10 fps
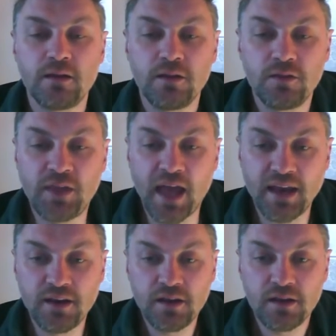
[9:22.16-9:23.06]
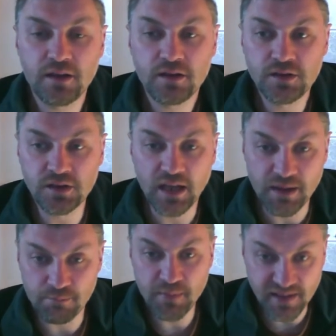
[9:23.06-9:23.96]
then it
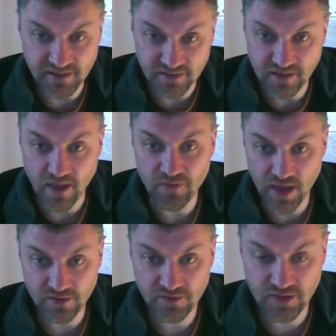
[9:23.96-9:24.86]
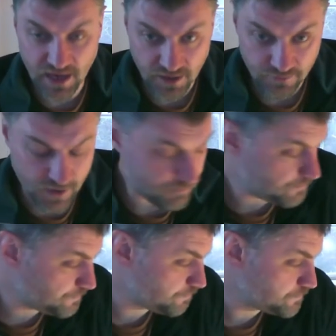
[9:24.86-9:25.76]
misses, and that's the end of it.
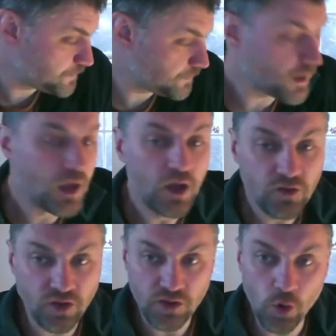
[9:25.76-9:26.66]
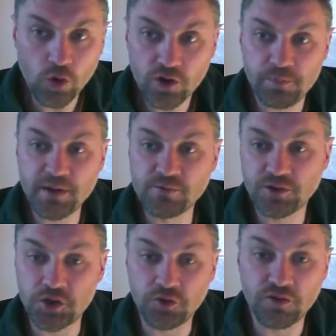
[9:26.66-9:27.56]
So the orc has been
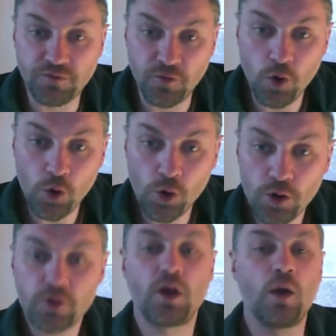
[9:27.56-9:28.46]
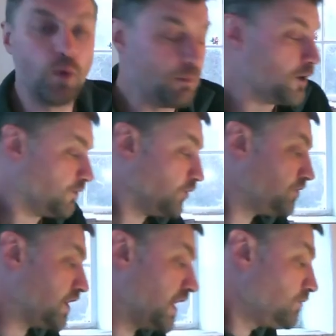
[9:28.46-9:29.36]
reduced to 4, and we move on to the
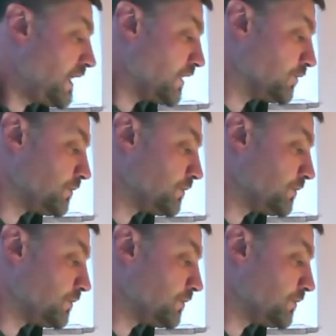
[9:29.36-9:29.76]
next round.